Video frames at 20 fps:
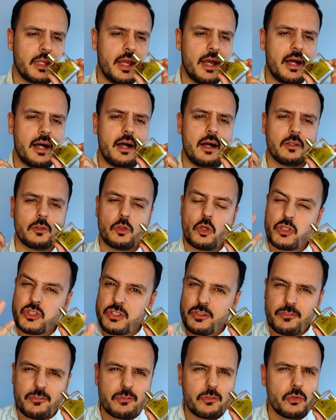lots
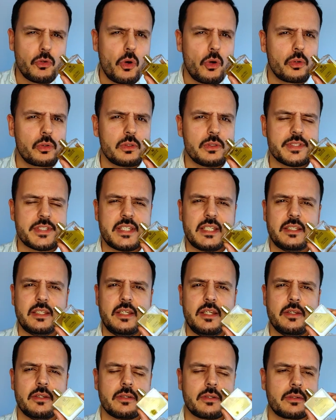of florals in
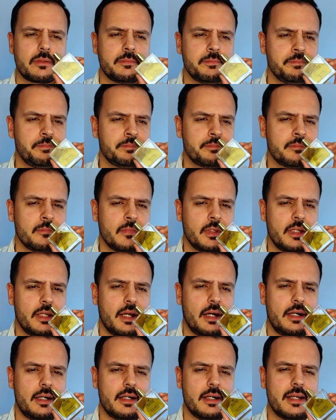here,
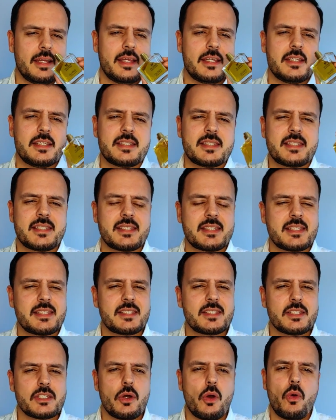and it's
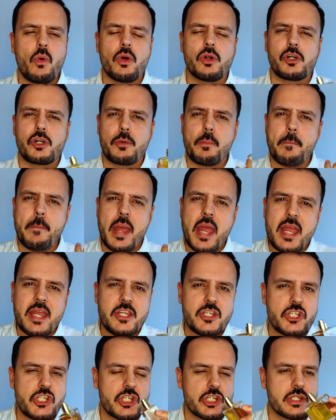so
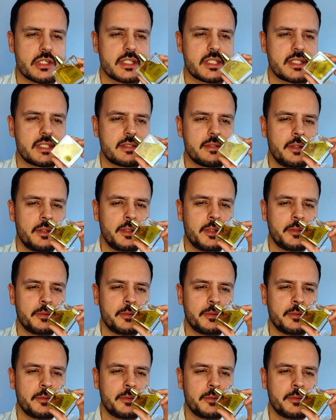herbaceous,